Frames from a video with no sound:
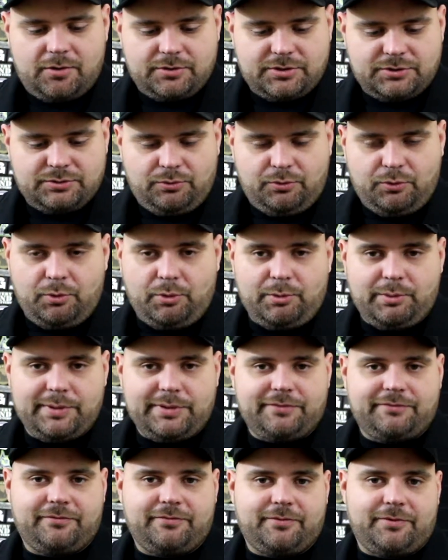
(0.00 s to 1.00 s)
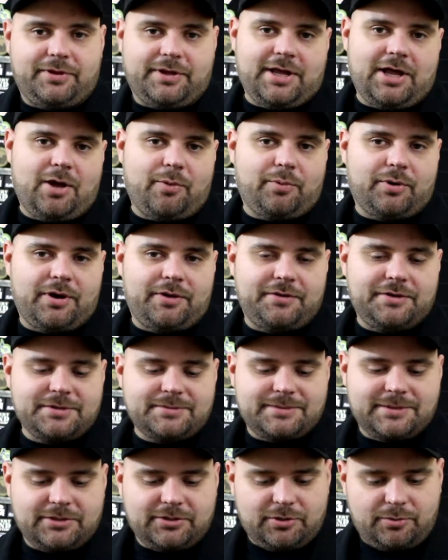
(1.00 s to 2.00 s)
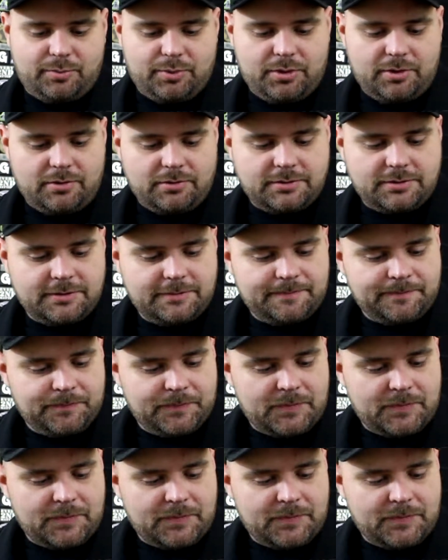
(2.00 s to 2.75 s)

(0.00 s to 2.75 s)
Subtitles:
which is what we went with for the caliber on this particular build.